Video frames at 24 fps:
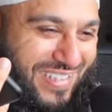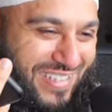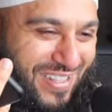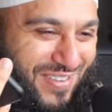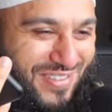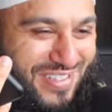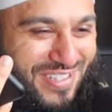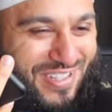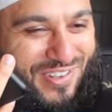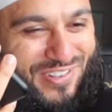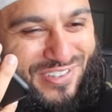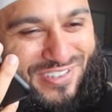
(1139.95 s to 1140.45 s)

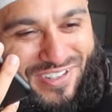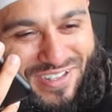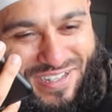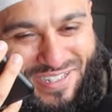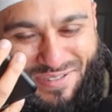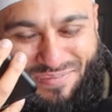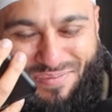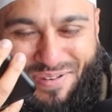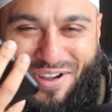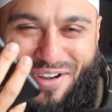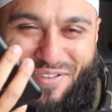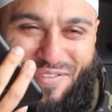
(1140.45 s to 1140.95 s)
Some social
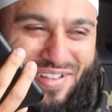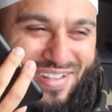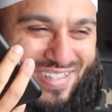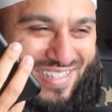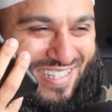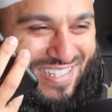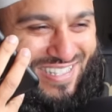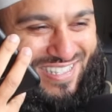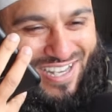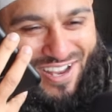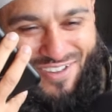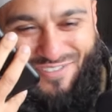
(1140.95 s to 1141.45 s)
experiments
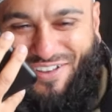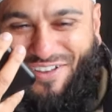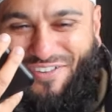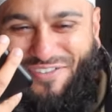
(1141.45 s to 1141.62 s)
and stuff.